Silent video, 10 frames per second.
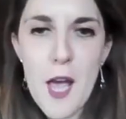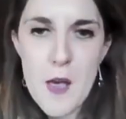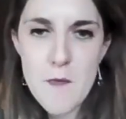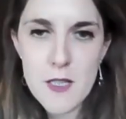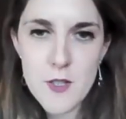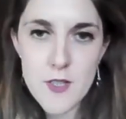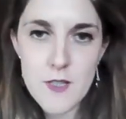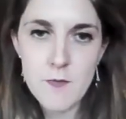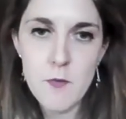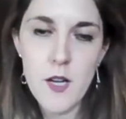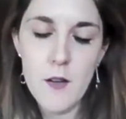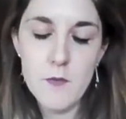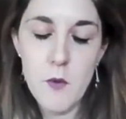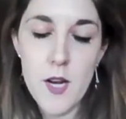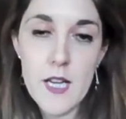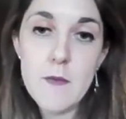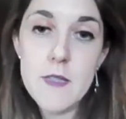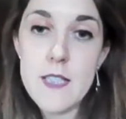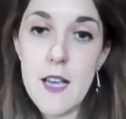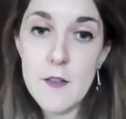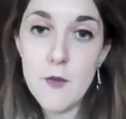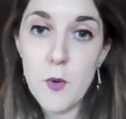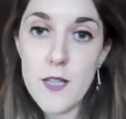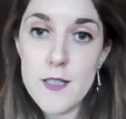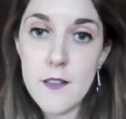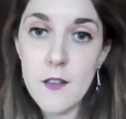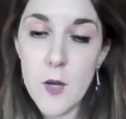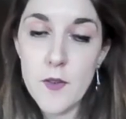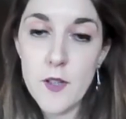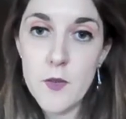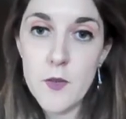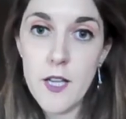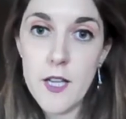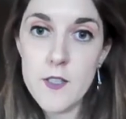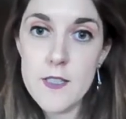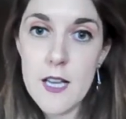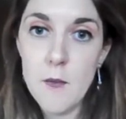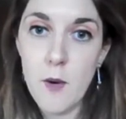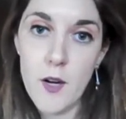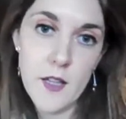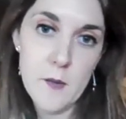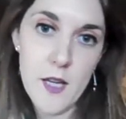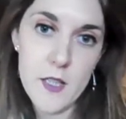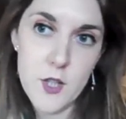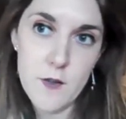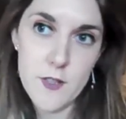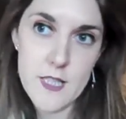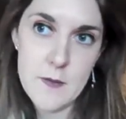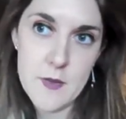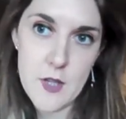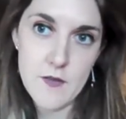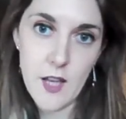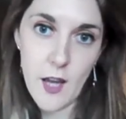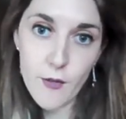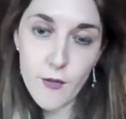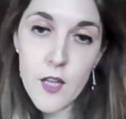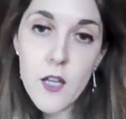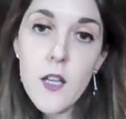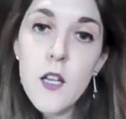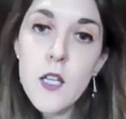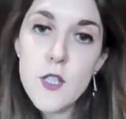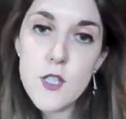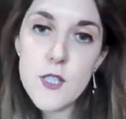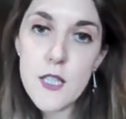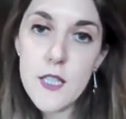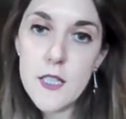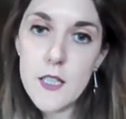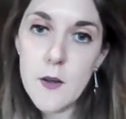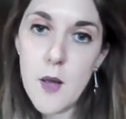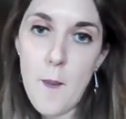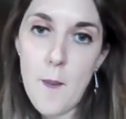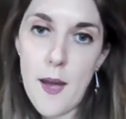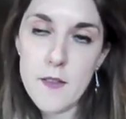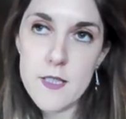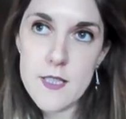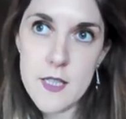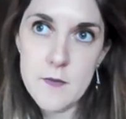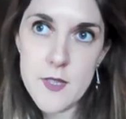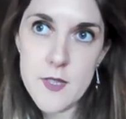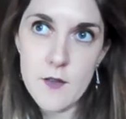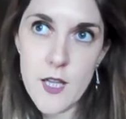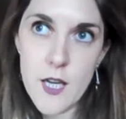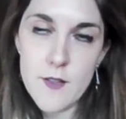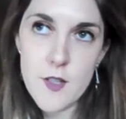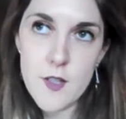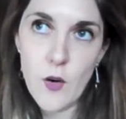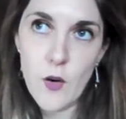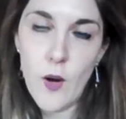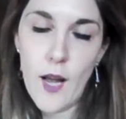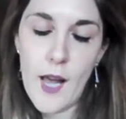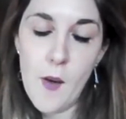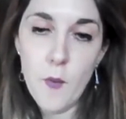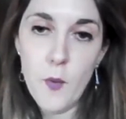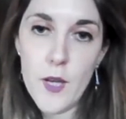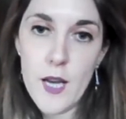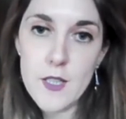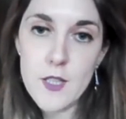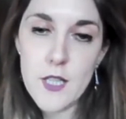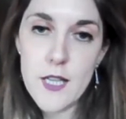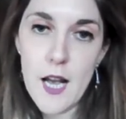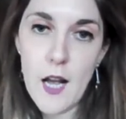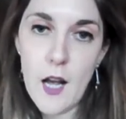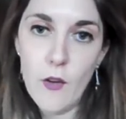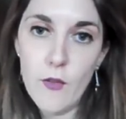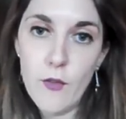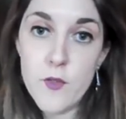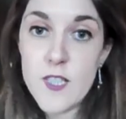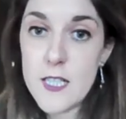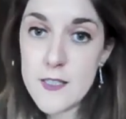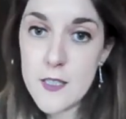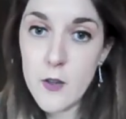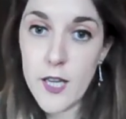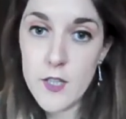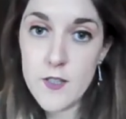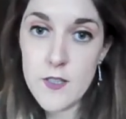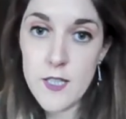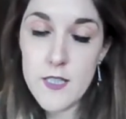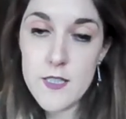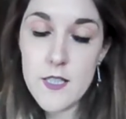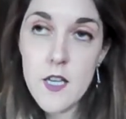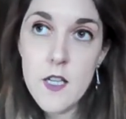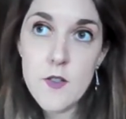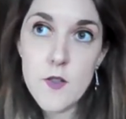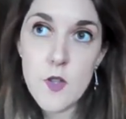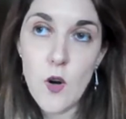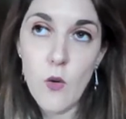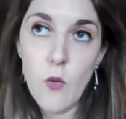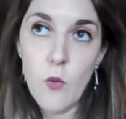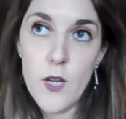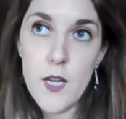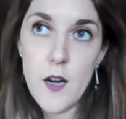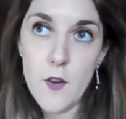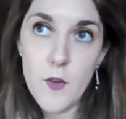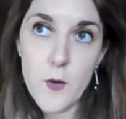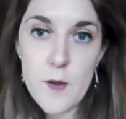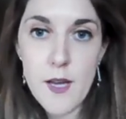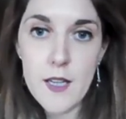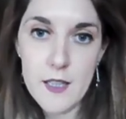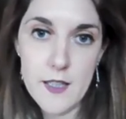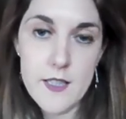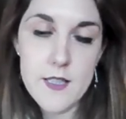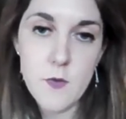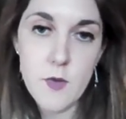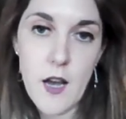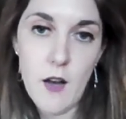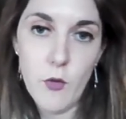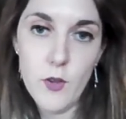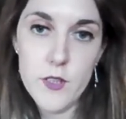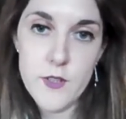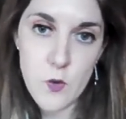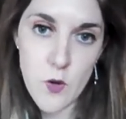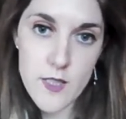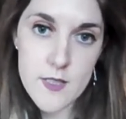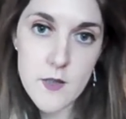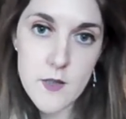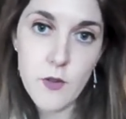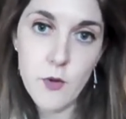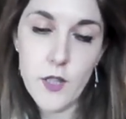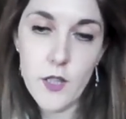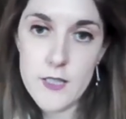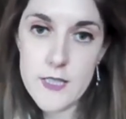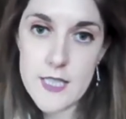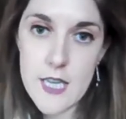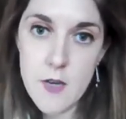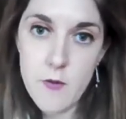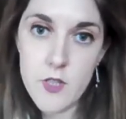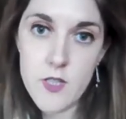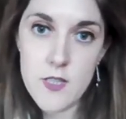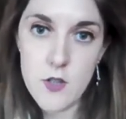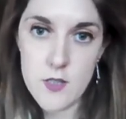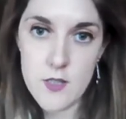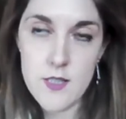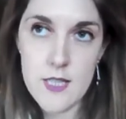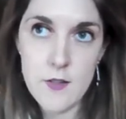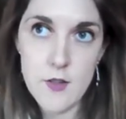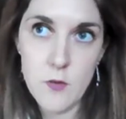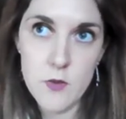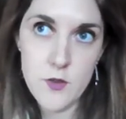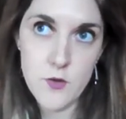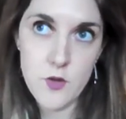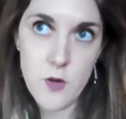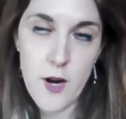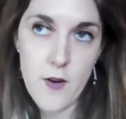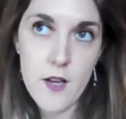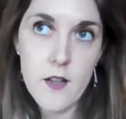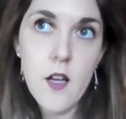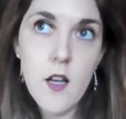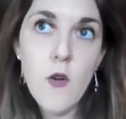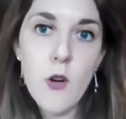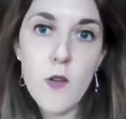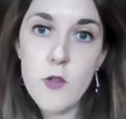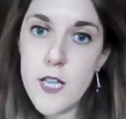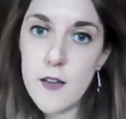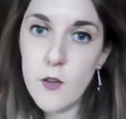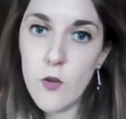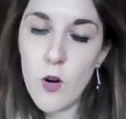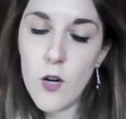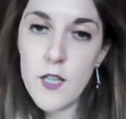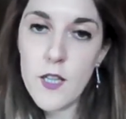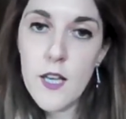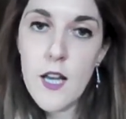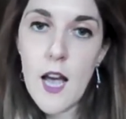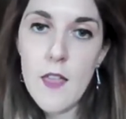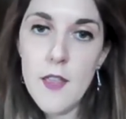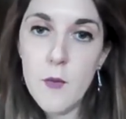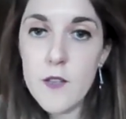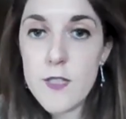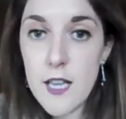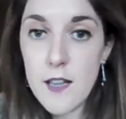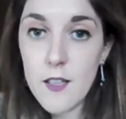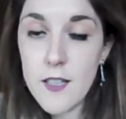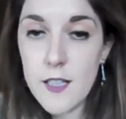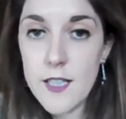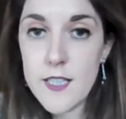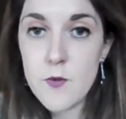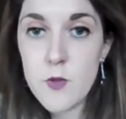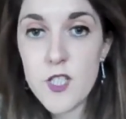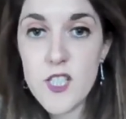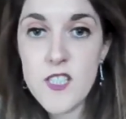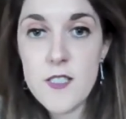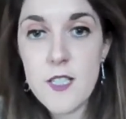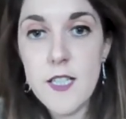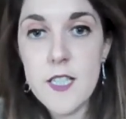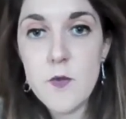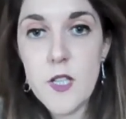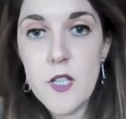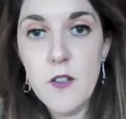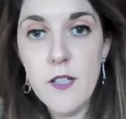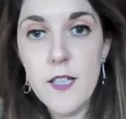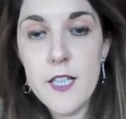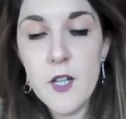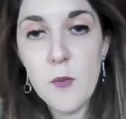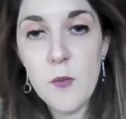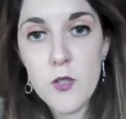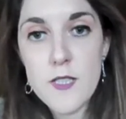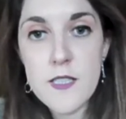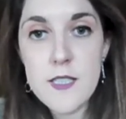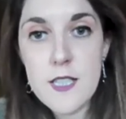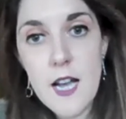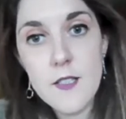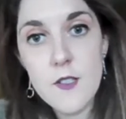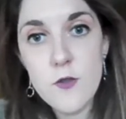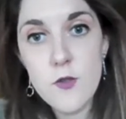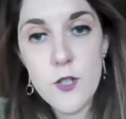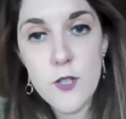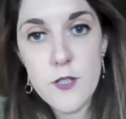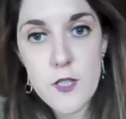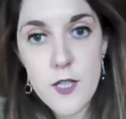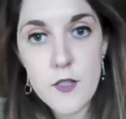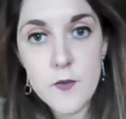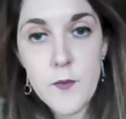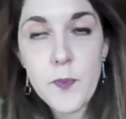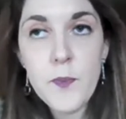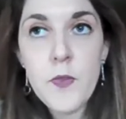and, um, and just my, my name is uh, Aoife Brazel and I'm the communications and marketing manager for Sims IVF. Just a little about Sims IVF. So um, we actually have six location sites. So we are three main clinics. We have one in Swords, we've one in Clonskeagh, which is just South Dublin, Dundrum area. We've one down in Cork. And then we have satellite clinics, which is clinics where you can kind of get your bloods and scans done during your cycle.